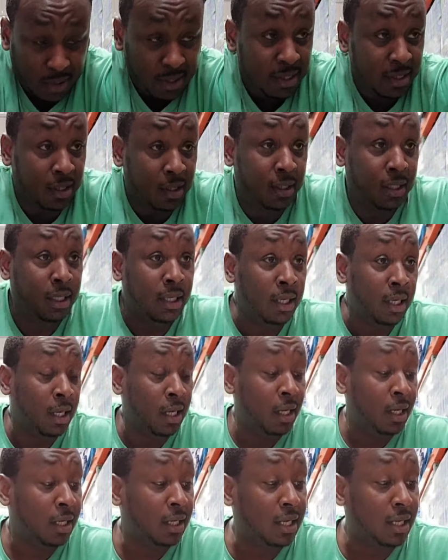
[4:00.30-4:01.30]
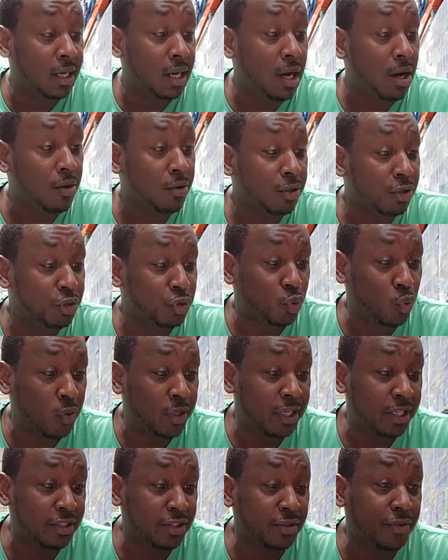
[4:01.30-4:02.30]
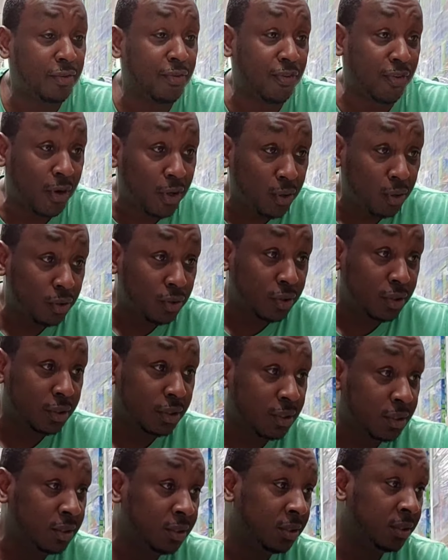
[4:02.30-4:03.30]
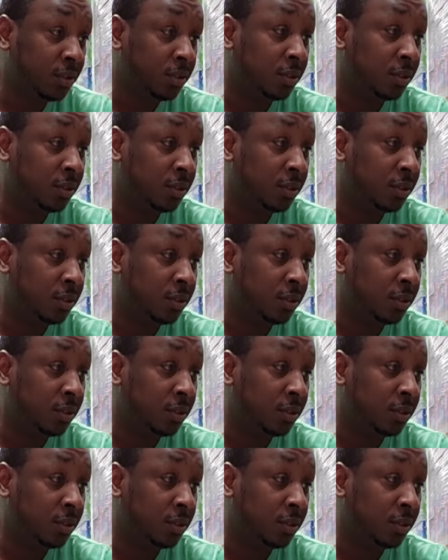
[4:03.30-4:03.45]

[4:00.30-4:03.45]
try to get all the drinks first.